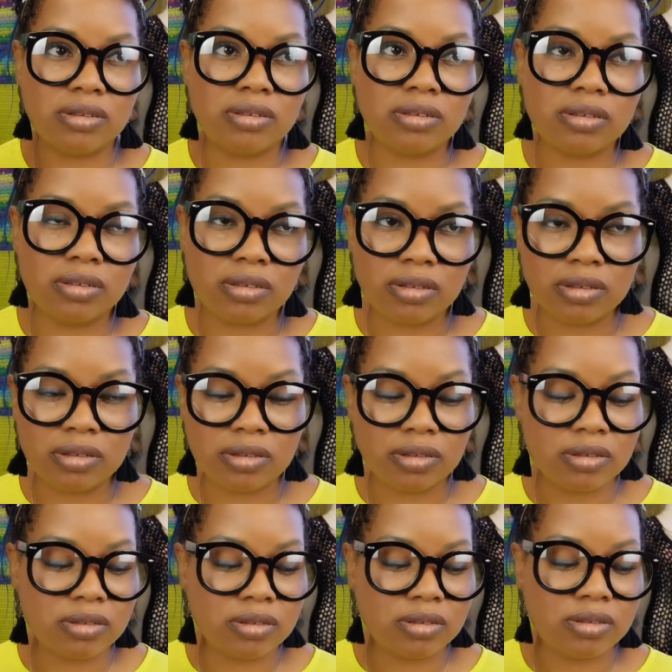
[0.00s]
zzz,
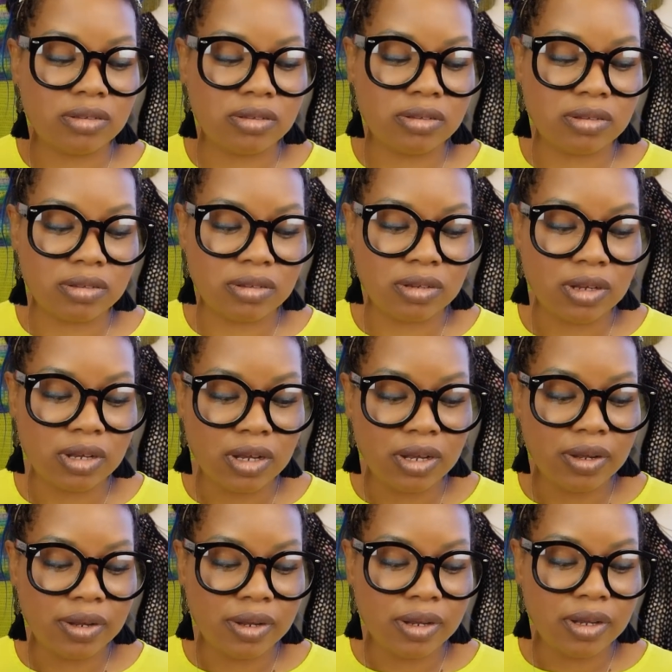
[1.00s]
zzz.
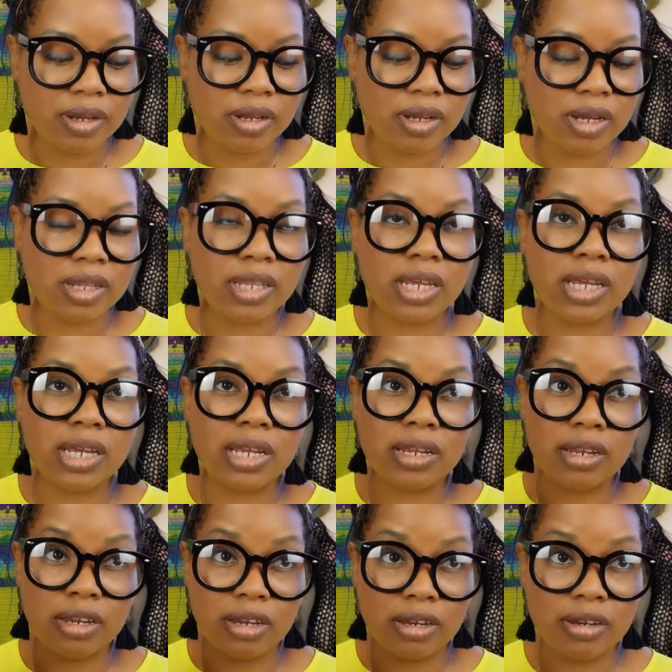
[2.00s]
And
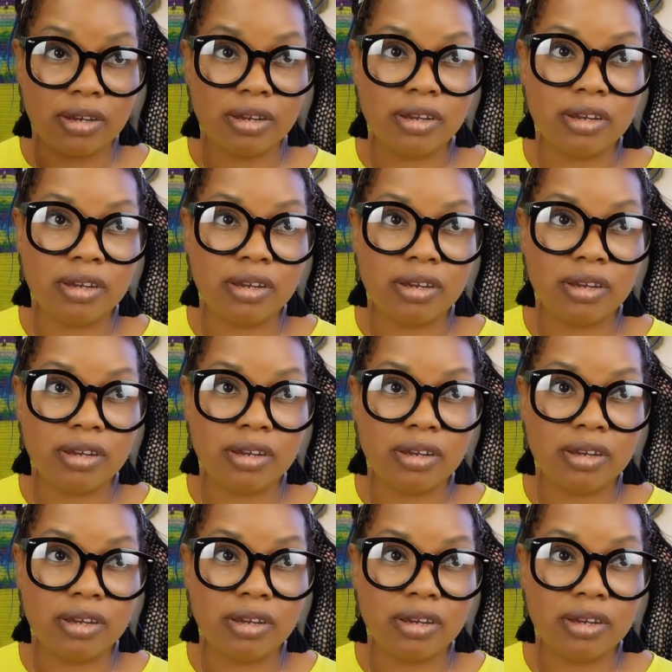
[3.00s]
then,